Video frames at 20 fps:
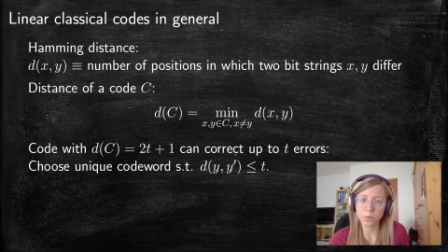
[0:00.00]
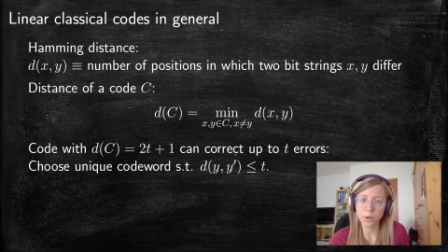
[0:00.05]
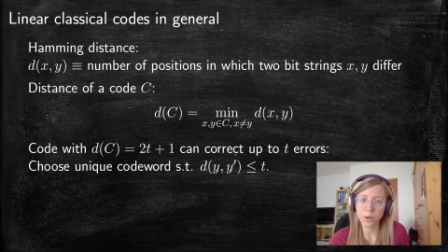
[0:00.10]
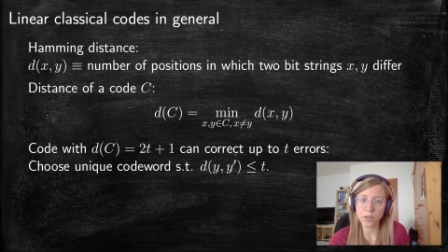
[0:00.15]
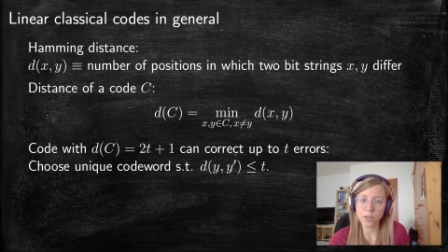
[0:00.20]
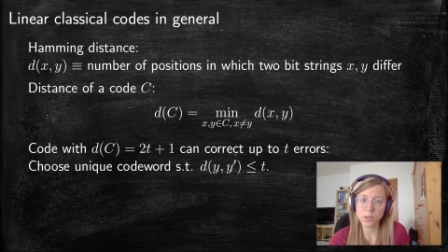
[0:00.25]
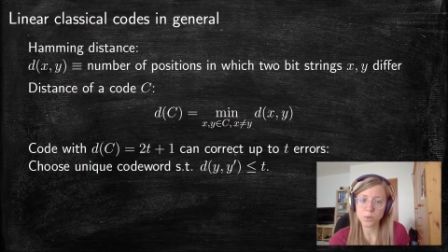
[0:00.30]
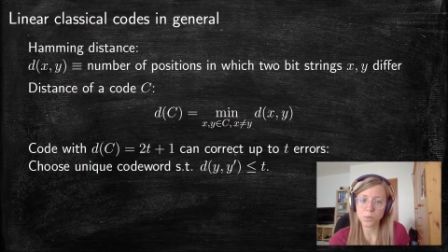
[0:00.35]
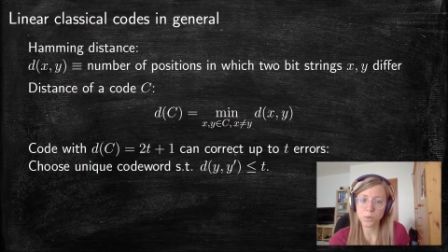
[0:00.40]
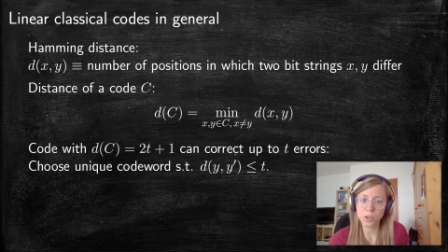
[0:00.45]

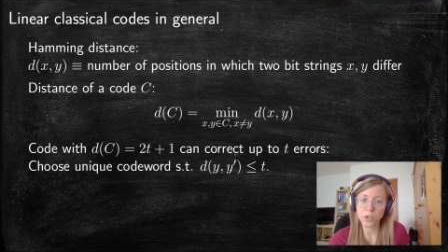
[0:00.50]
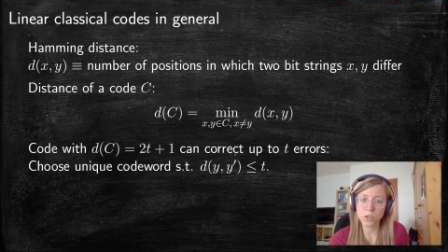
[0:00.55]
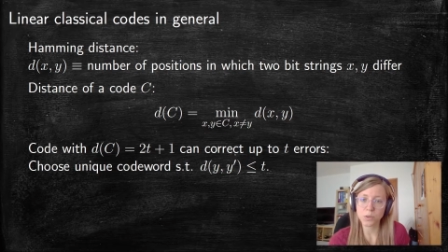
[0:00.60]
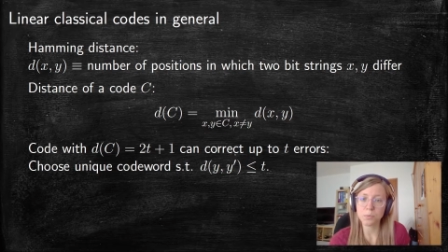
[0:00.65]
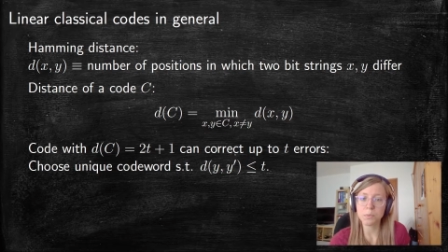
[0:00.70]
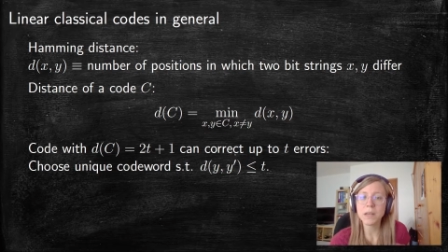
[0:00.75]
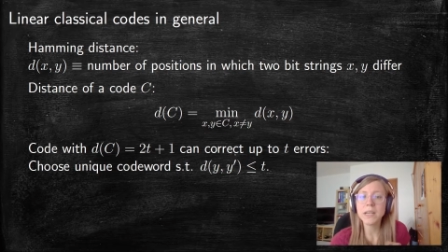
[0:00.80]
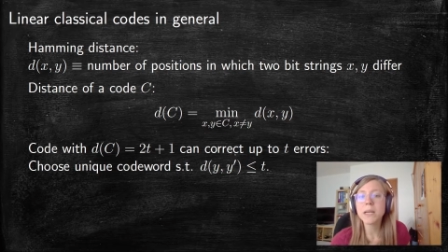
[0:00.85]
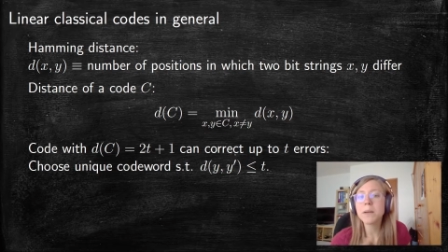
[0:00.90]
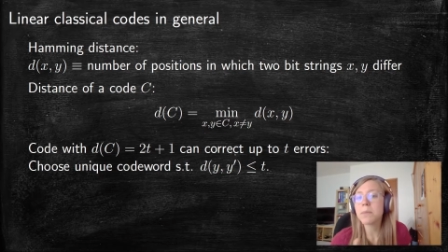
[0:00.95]
words which
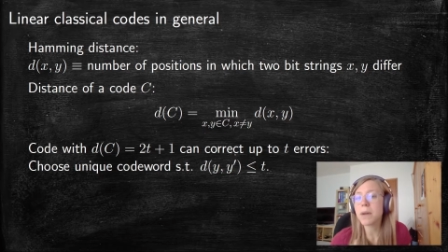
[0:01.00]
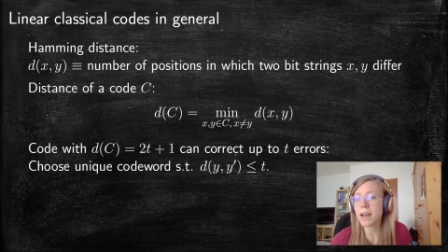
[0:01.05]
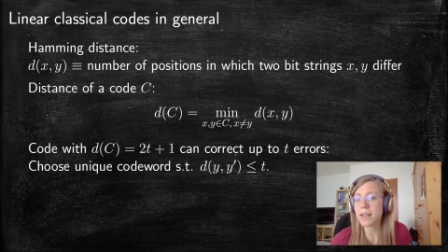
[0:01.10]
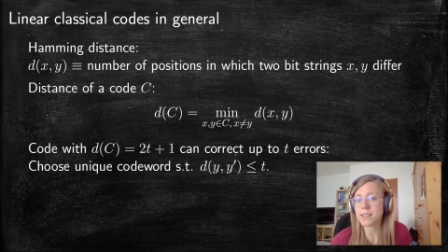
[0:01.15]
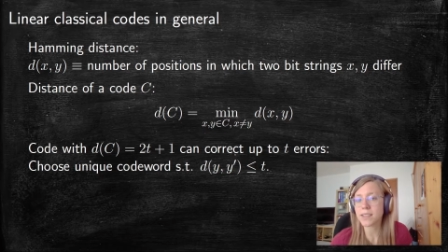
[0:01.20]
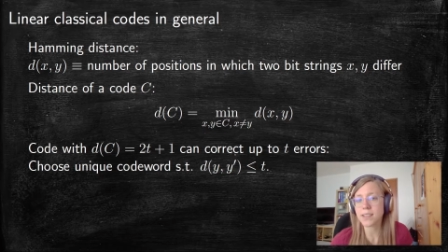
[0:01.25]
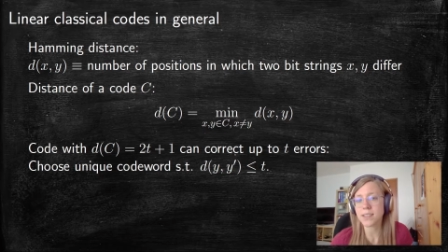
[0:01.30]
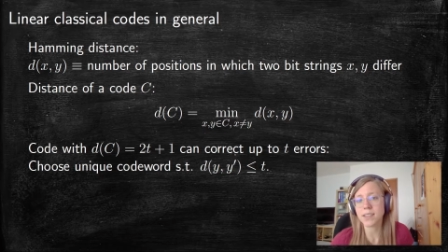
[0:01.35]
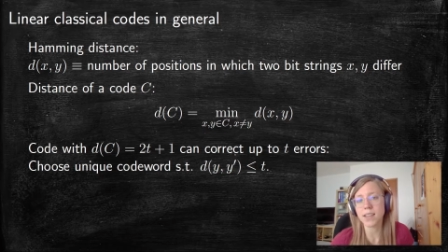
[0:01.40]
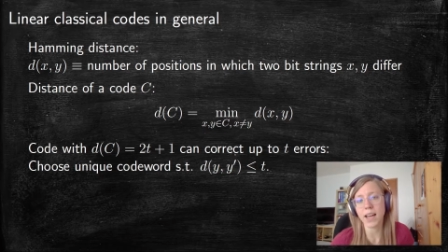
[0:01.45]

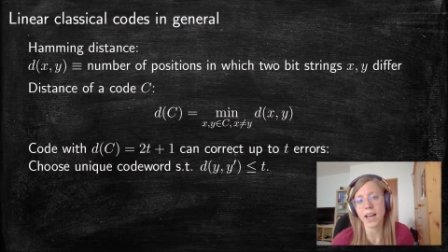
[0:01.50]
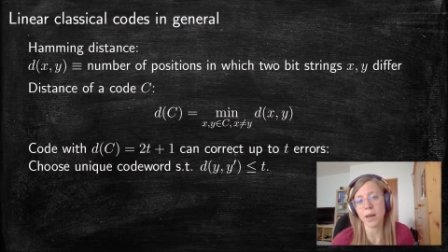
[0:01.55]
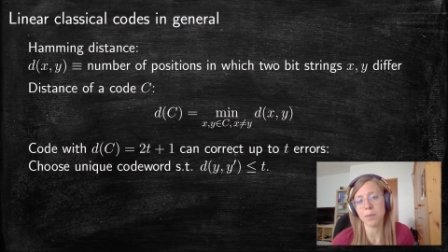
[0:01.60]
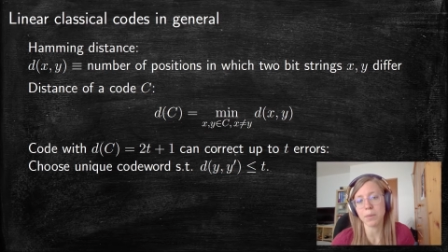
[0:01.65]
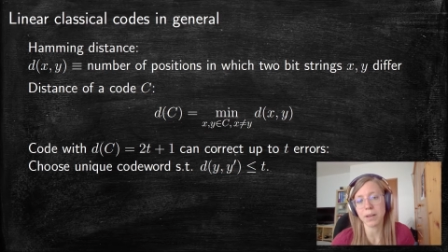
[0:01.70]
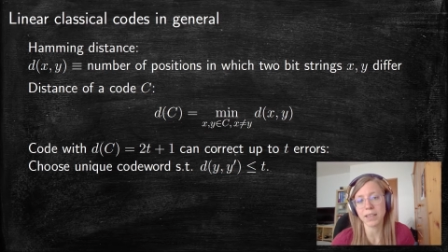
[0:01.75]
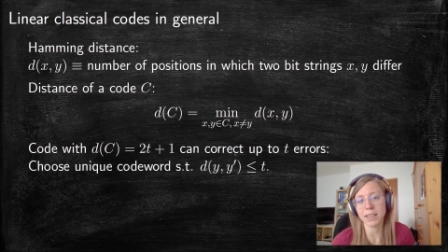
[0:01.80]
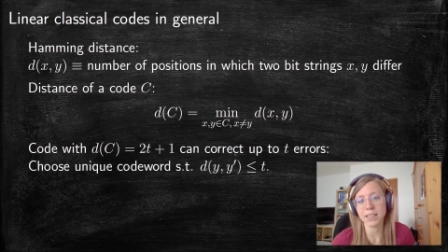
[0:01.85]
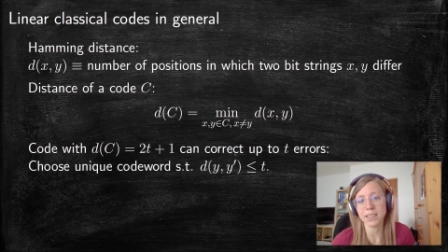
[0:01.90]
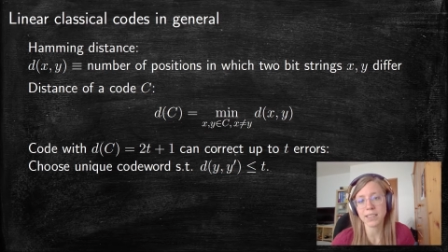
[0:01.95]
minimizes the
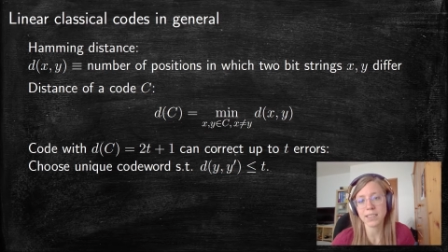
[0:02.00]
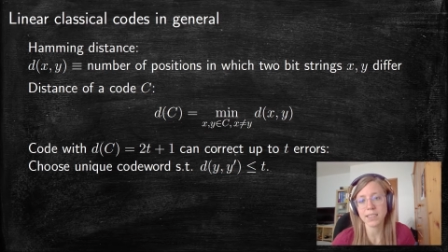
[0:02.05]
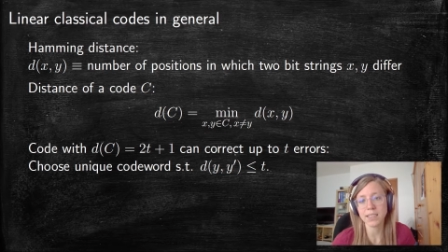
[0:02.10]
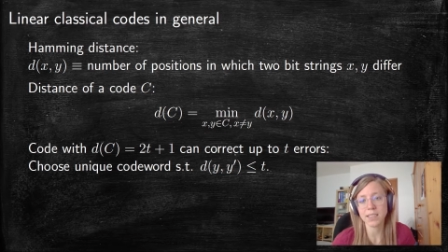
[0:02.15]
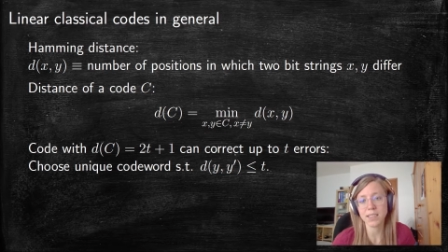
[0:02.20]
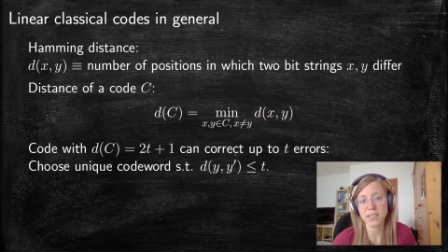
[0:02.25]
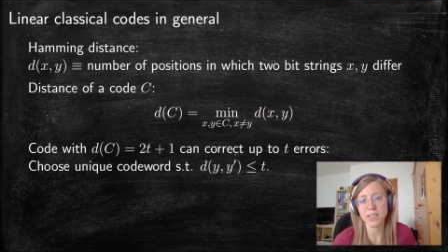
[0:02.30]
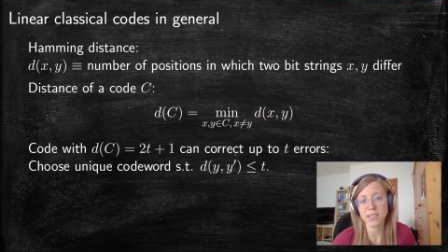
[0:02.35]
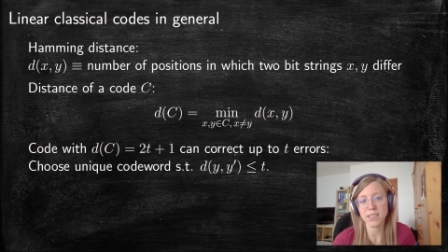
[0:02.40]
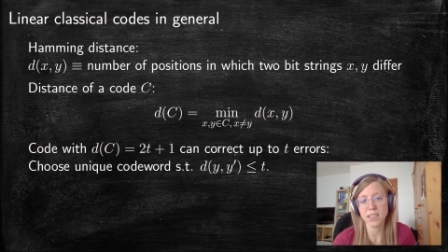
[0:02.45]
Hamming
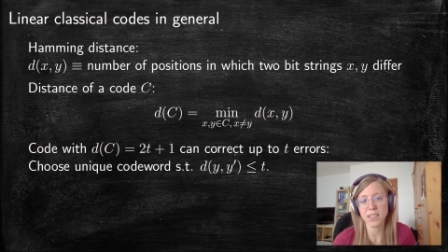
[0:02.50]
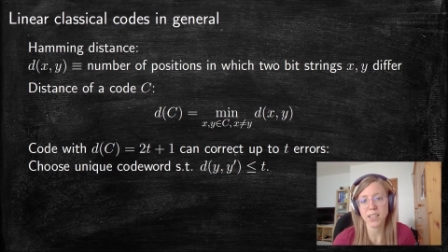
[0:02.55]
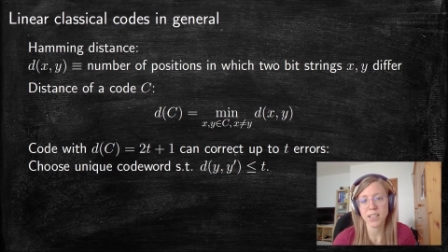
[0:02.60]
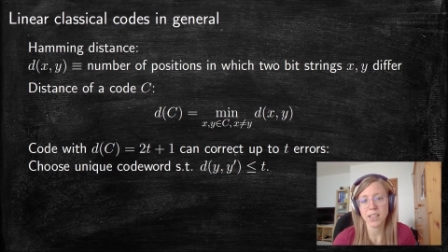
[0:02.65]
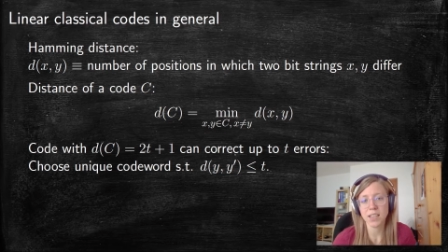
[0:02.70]
distance.